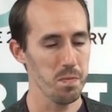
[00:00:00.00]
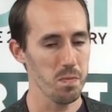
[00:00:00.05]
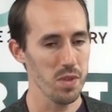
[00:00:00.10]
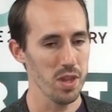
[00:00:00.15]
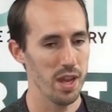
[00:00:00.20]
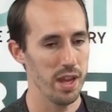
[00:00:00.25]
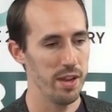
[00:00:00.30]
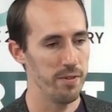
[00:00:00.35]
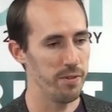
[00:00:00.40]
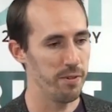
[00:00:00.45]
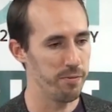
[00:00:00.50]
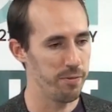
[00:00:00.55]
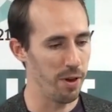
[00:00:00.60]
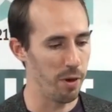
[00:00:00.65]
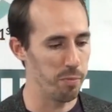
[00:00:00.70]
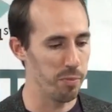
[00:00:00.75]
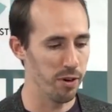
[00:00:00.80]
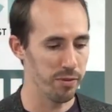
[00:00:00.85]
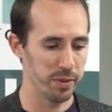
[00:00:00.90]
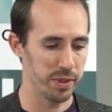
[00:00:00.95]
If it felt
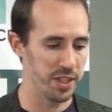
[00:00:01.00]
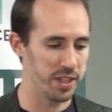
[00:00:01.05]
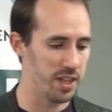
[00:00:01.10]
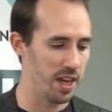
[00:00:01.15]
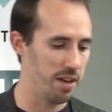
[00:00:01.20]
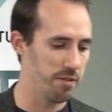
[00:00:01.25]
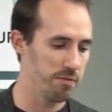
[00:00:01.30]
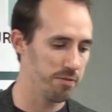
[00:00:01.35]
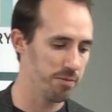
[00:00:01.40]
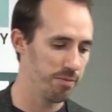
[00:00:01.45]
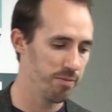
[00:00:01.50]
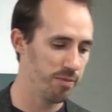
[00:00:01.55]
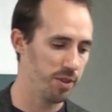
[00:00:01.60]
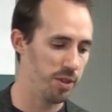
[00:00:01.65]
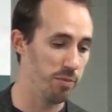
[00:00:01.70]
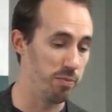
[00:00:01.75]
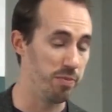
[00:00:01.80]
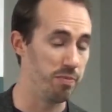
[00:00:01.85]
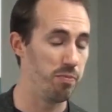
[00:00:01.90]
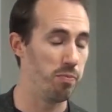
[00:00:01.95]
perfectly safe, you
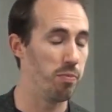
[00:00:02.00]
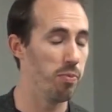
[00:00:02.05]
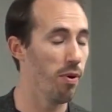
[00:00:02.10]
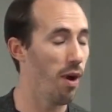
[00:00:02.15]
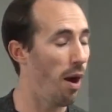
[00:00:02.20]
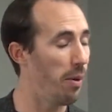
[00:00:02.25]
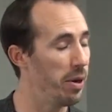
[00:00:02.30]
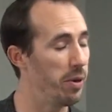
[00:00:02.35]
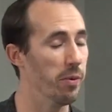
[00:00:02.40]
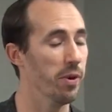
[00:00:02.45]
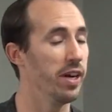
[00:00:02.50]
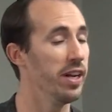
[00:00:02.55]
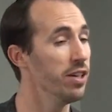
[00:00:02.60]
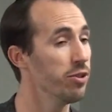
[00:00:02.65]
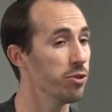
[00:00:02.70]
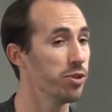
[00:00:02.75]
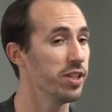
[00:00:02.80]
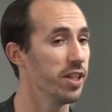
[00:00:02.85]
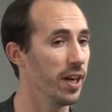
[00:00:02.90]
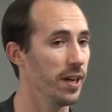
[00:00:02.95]
probably weren't
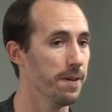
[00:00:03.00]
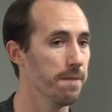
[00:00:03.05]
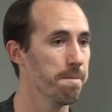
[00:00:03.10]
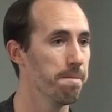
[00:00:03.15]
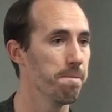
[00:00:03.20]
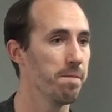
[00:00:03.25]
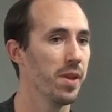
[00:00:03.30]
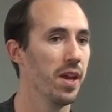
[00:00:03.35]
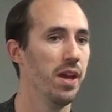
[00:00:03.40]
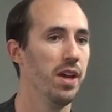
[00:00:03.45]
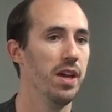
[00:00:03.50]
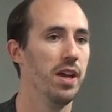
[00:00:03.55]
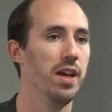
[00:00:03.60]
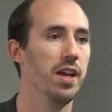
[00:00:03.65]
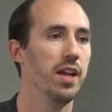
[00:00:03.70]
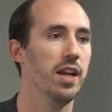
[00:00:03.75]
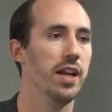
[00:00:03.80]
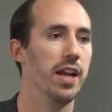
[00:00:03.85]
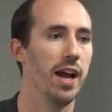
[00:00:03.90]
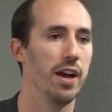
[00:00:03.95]
interesting.
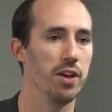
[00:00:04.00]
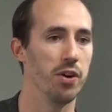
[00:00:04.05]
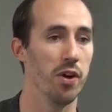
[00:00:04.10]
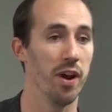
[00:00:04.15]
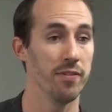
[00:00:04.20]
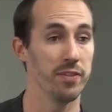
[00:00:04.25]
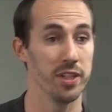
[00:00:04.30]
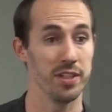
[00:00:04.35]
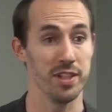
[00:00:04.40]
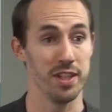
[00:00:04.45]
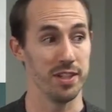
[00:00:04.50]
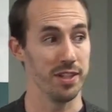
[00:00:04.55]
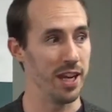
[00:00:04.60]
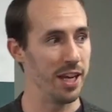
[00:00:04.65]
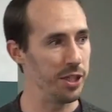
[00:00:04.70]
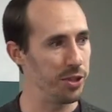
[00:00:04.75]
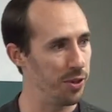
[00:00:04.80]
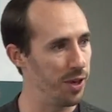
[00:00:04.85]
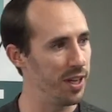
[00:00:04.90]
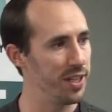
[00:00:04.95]
Now, you don't have to
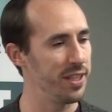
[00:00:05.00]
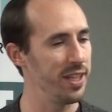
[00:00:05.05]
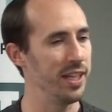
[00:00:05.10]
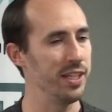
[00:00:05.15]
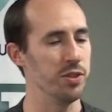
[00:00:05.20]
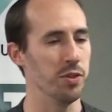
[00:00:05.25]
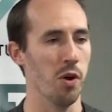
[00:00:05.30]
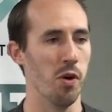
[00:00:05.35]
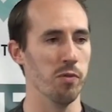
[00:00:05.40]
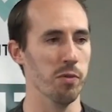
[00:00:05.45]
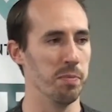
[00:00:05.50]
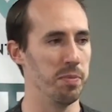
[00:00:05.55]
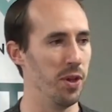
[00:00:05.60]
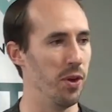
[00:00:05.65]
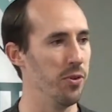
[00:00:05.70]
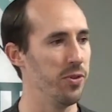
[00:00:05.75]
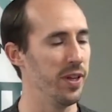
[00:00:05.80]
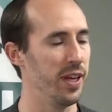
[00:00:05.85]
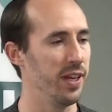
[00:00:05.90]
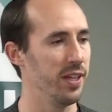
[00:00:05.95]
sensationalize things or overblow
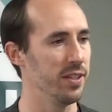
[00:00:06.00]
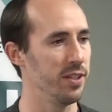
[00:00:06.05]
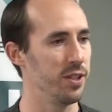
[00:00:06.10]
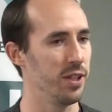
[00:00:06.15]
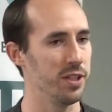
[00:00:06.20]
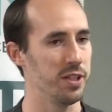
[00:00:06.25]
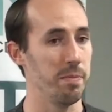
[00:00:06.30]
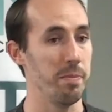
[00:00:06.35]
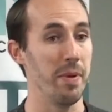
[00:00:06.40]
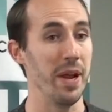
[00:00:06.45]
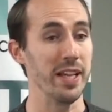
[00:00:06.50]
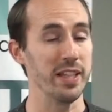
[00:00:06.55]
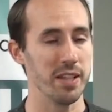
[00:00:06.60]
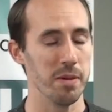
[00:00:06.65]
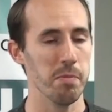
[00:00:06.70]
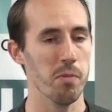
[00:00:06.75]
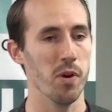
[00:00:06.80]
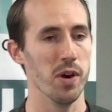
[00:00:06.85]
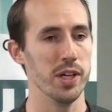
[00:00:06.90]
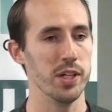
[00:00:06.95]
things just to make them
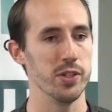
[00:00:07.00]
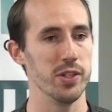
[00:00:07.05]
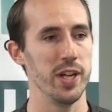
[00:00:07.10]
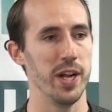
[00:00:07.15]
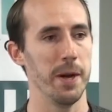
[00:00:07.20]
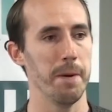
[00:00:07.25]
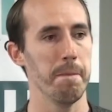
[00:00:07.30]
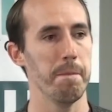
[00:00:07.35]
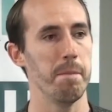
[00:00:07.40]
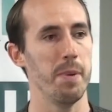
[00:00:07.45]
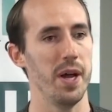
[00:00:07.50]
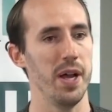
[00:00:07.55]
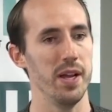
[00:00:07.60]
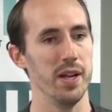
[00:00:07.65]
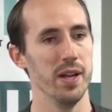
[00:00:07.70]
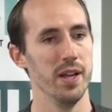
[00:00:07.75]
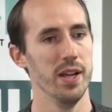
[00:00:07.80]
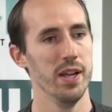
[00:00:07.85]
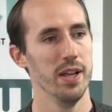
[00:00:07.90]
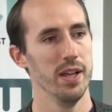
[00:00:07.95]
more interesting, but
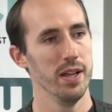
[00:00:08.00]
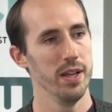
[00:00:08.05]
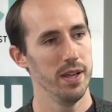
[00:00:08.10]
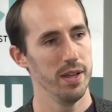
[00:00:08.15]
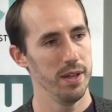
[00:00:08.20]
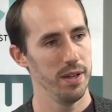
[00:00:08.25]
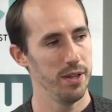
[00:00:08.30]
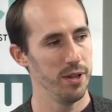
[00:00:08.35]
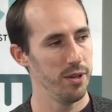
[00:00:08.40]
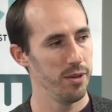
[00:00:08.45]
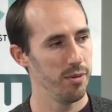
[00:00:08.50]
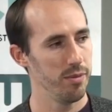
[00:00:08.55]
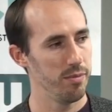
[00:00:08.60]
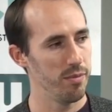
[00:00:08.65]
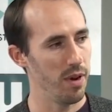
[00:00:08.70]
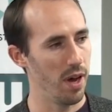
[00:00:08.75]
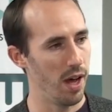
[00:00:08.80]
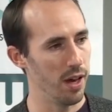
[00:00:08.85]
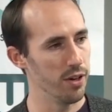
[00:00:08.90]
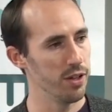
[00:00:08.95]

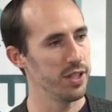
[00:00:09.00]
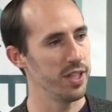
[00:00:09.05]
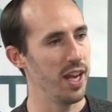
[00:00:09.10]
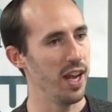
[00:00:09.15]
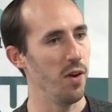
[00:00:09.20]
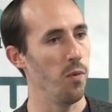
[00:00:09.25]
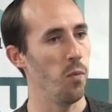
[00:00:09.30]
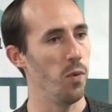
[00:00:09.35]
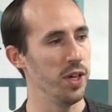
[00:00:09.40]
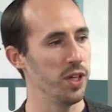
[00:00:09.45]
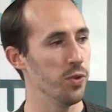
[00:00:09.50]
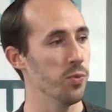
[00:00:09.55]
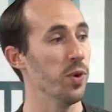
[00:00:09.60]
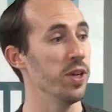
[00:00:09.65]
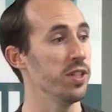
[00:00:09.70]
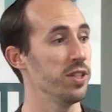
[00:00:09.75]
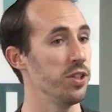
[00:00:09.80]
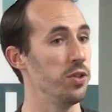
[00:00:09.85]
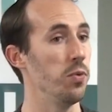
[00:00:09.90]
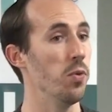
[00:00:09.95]
understand which
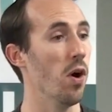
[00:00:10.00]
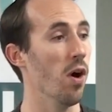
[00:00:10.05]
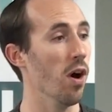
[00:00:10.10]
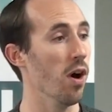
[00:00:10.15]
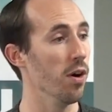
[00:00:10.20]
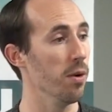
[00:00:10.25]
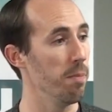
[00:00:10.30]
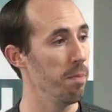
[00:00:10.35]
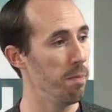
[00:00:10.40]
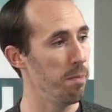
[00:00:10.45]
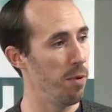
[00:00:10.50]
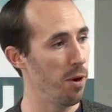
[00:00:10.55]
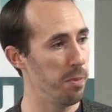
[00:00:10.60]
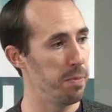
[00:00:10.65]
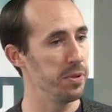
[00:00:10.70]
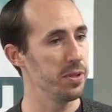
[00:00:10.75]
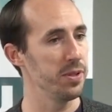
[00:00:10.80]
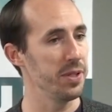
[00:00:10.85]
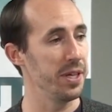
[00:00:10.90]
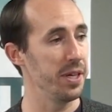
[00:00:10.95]
risks you are
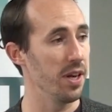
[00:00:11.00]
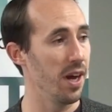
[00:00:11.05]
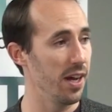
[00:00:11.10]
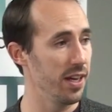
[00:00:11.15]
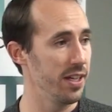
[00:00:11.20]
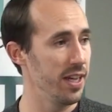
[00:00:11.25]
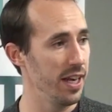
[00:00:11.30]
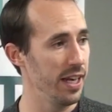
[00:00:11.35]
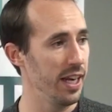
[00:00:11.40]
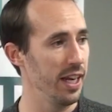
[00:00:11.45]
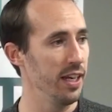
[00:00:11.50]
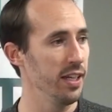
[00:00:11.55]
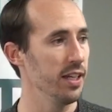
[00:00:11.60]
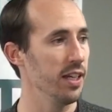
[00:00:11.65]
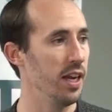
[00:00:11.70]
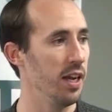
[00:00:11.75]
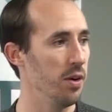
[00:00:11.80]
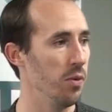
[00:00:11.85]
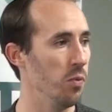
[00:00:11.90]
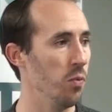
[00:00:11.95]
purposely not taking
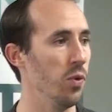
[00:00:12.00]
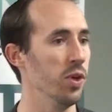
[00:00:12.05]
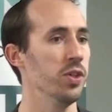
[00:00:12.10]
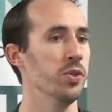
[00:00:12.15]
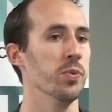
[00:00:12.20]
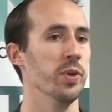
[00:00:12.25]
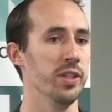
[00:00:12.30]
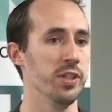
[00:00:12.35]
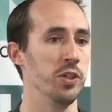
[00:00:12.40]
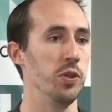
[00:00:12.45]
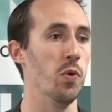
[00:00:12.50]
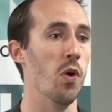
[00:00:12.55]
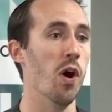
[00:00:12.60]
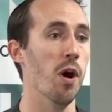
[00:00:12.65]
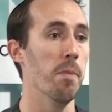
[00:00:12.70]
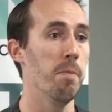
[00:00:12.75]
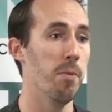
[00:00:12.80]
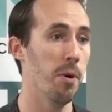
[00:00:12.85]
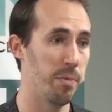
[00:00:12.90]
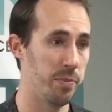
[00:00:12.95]
and which risks you are
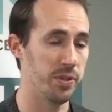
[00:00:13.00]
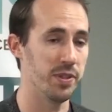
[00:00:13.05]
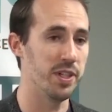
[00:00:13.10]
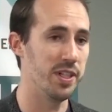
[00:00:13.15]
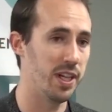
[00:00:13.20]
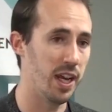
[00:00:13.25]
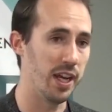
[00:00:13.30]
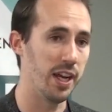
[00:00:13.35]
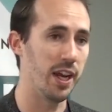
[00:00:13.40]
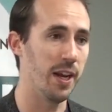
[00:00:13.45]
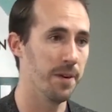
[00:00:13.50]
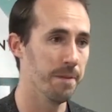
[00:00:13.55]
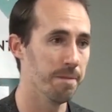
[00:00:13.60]
purposely taking.